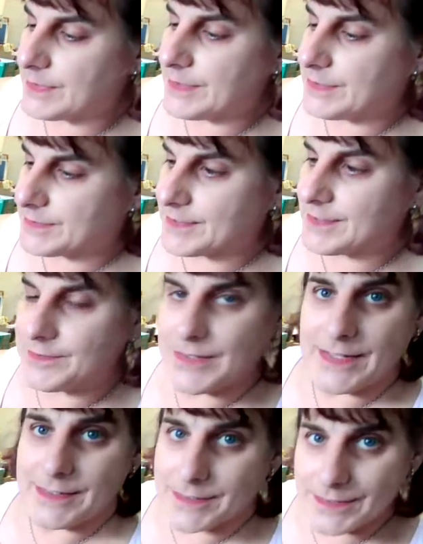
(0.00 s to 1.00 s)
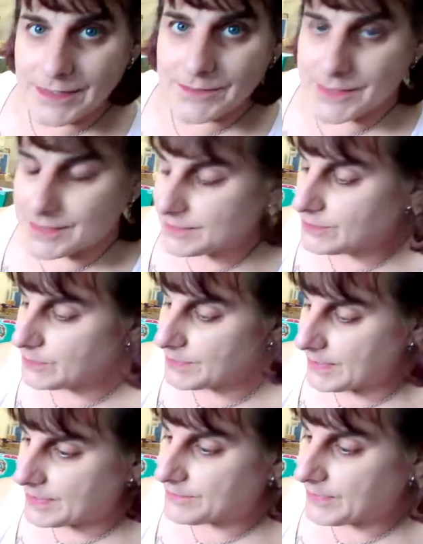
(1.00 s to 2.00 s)
it's going to be easy enough to deal with
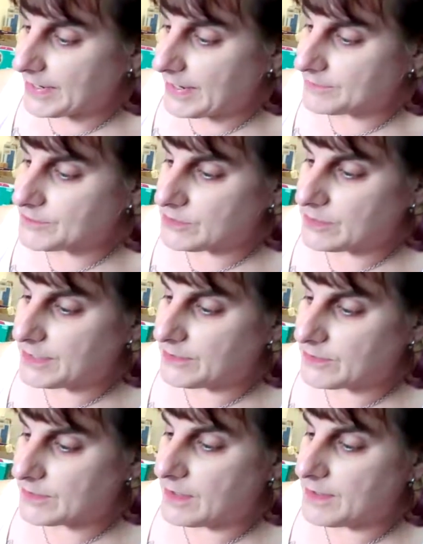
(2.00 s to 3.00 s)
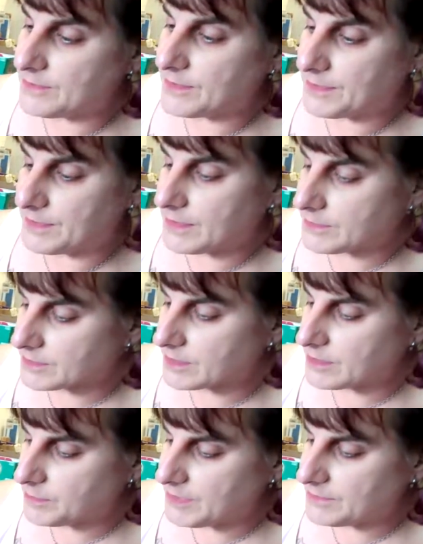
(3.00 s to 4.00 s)
that if I have to later in life. I think it's
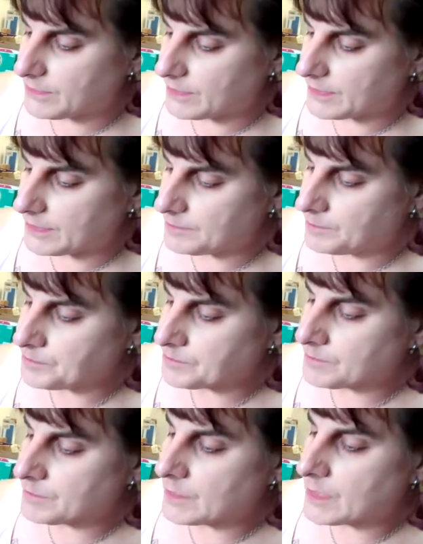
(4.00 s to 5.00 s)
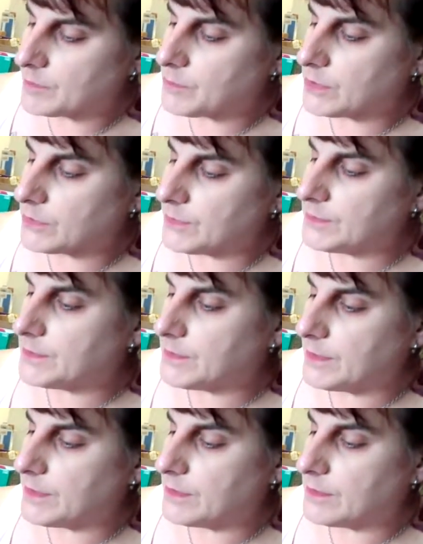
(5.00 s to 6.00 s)
going to be fine. Put grease in
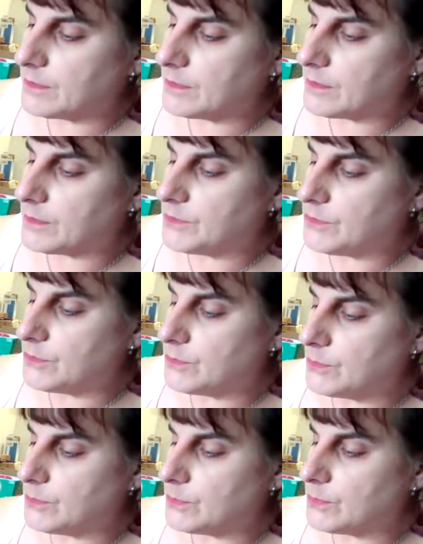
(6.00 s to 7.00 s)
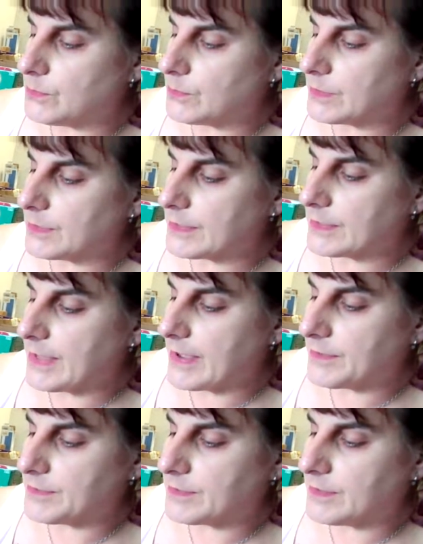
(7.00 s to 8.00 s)
there, a new
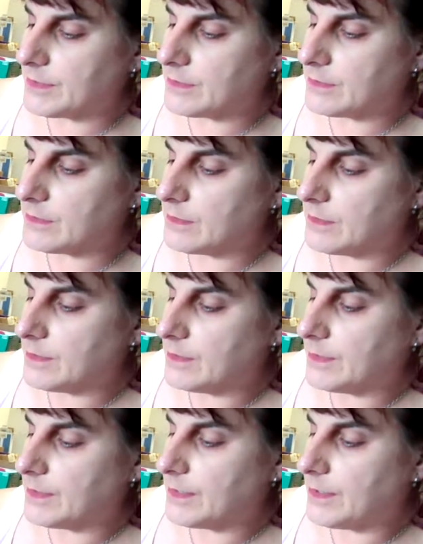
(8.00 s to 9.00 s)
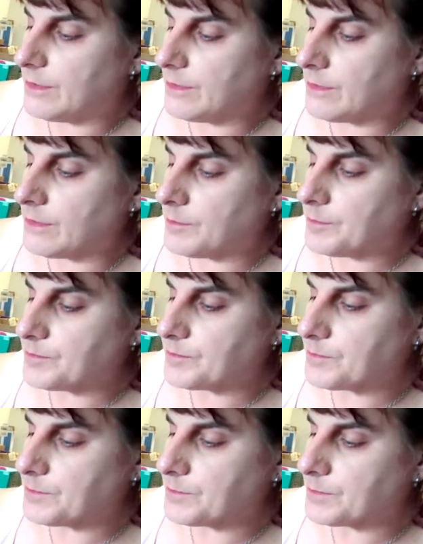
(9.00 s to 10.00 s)
gasket here.
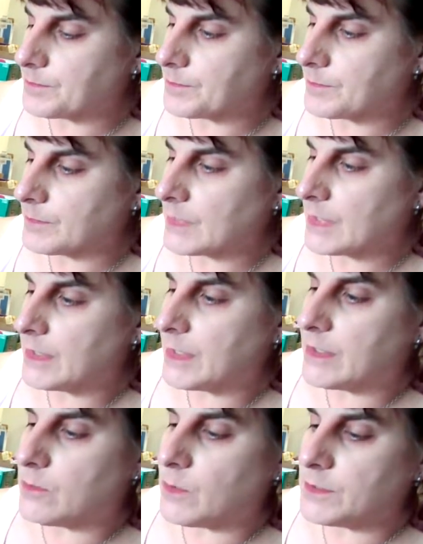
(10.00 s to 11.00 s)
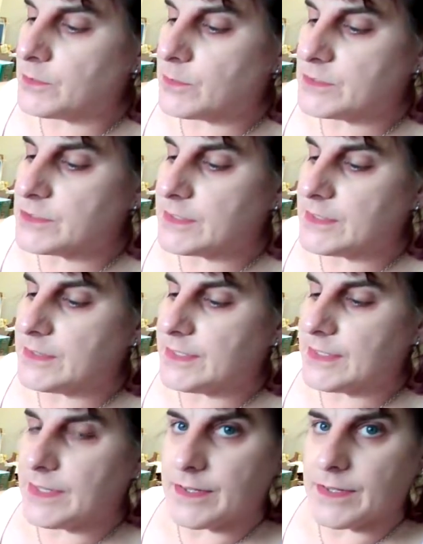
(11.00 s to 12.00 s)
It was originally
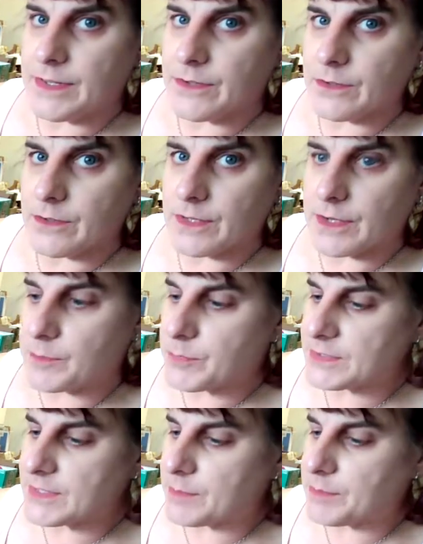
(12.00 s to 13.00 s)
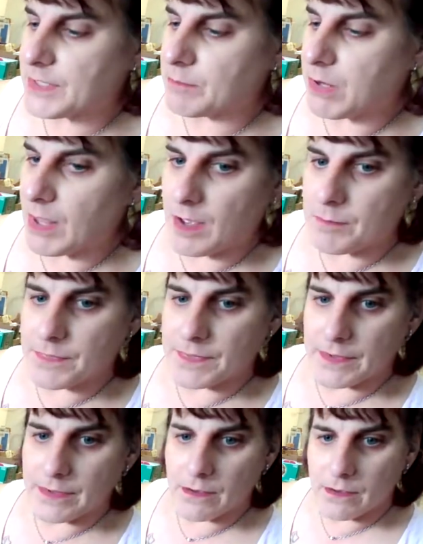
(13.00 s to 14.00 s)
leaking here, and I put that big blob
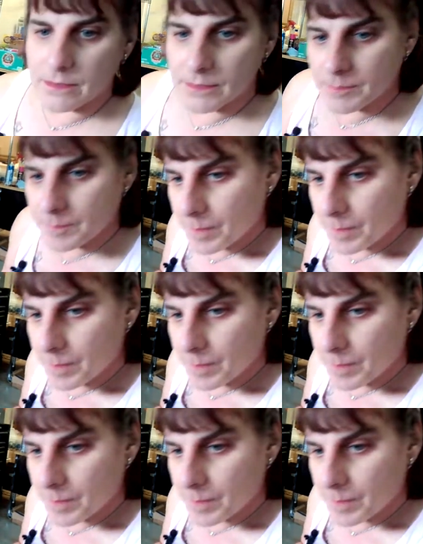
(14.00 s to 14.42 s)
thing on.